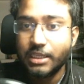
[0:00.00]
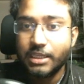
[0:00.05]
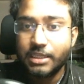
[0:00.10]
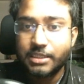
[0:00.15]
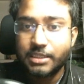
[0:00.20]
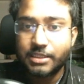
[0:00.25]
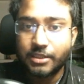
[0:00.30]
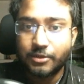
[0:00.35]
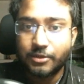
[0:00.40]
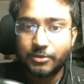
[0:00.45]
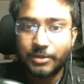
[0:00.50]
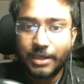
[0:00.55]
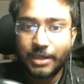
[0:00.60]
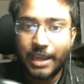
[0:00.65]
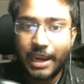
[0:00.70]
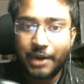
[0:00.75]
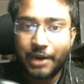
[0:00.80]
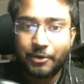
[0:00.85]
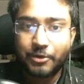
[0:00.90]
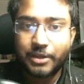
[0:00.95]
So the
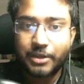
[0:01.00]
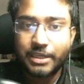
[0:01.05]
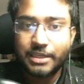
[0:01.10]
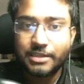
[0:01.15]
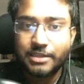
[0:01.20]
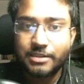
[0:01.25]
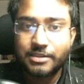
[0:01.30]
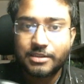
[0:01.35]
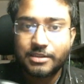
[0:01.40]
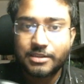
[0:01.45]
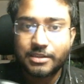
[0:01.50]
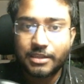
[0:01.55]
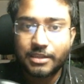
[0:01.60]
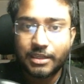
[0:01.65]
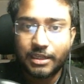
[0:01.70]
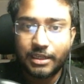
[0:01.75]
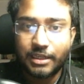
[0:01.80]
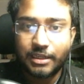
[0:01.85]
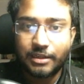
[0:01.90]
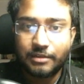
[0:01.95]
arrow keys
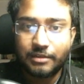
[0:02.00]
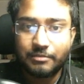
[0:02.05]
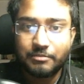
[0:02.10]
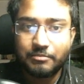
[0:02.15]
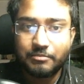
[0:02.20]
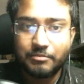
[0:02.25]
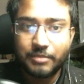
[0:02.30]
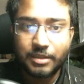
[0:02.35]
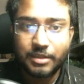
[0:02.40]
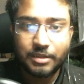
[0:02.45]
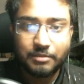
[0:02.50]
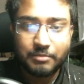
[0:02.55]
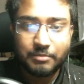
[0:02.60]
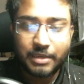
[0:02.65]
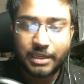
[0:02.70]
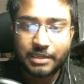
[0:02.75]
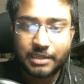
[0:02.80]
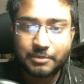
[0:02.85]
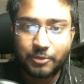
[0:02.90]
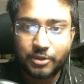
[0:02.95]

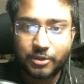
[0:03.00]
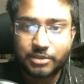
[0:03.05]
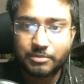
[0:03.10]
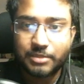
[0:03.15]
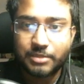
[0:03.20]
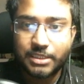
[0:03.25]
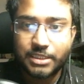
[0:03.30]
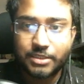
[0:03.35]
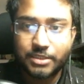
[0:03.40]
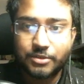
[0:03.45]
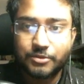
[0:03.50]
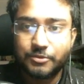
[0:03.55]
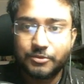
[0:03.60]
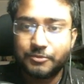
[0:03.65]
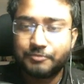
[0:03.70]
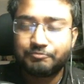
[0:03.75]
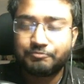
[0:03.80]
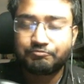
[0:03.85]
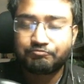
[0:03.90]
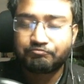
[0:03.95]
make it possible to
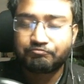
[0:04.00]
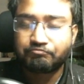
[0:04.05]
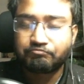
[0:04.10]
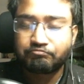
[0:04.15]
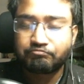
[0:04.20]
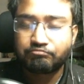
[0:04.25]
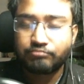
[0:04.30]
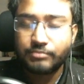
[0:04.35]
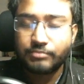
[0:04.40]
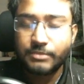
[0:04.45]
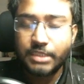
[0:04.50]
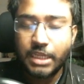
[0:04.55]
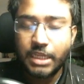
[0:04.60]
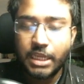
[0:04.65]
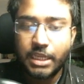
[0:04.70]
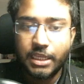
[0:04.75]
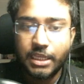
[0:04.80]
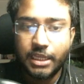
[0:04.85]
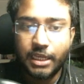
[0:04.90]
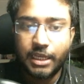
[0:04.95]

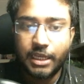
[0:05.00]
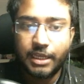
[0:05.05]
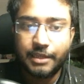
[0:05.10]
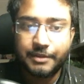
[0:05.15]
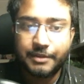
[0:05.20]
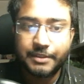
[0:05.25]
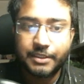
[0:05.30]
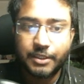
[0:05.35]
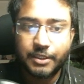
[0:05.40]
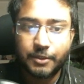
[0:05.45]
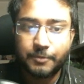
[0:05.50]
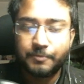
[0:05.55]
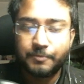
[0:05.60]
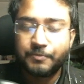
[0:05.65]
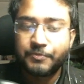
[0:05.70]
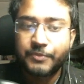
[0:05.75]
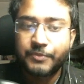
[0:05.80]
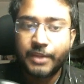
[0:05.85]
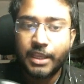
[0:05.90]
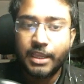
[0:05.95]

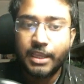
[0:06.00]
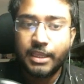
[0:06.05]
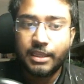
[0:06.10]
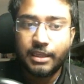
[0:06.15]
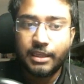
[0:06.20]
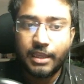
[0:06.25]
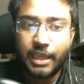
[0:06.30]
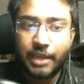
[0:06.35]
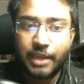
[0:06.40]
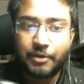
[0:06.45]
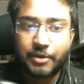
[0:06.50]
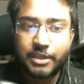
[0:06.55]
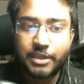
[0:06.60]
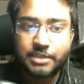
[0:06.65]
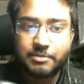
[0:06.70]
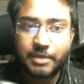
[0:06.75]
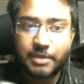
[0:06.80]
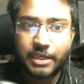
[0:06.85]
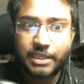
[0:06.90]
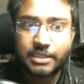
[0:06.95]
arrow keys
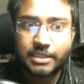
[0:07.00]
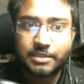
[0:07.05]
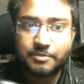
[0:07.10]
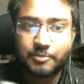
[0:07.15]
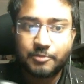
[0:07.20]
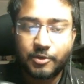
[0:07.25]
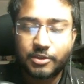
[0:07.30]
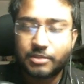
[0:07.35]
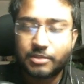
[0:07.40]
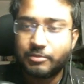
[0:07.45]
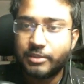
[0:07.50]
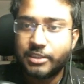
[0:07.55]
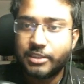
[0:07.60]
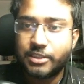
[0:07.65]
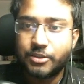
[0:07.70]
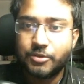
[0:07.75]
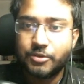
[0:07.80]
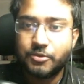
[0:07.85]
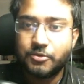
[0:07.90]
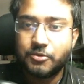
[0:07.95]
make it possible
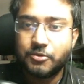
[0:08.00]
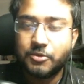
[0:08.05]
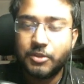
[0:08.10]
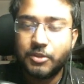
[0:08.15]
to